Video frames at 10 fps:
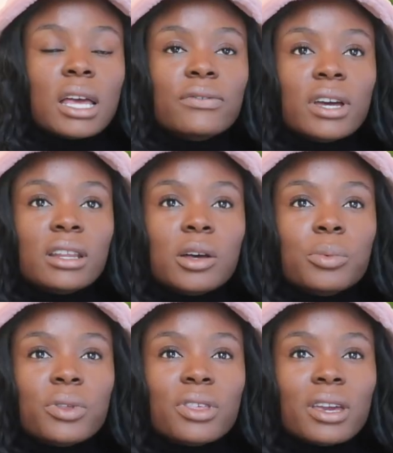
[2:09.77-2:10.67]
I've kind of
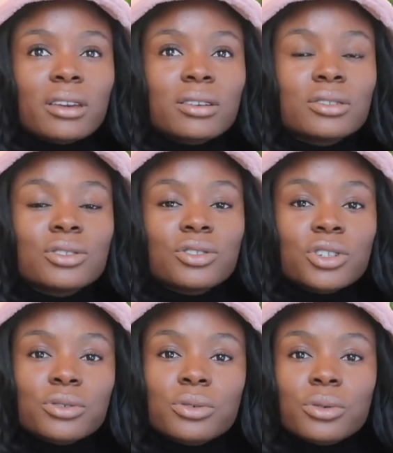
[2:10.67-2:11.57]
helped with like
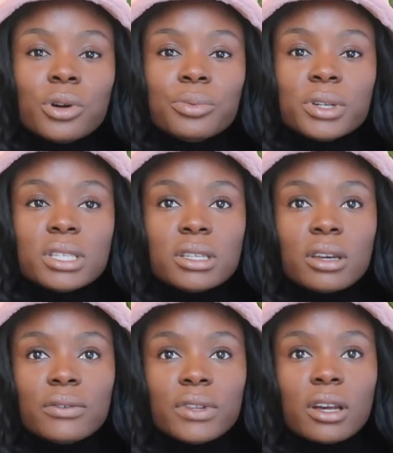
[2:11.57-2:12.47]
general corporate
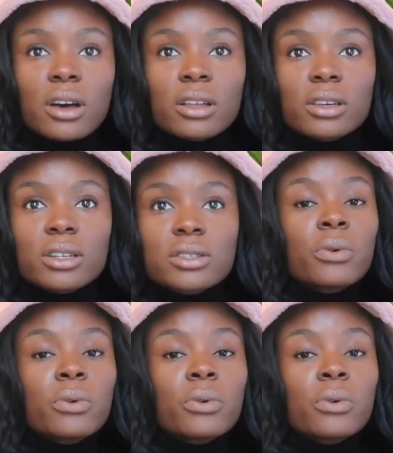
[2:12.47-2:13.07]
stuff, they call it.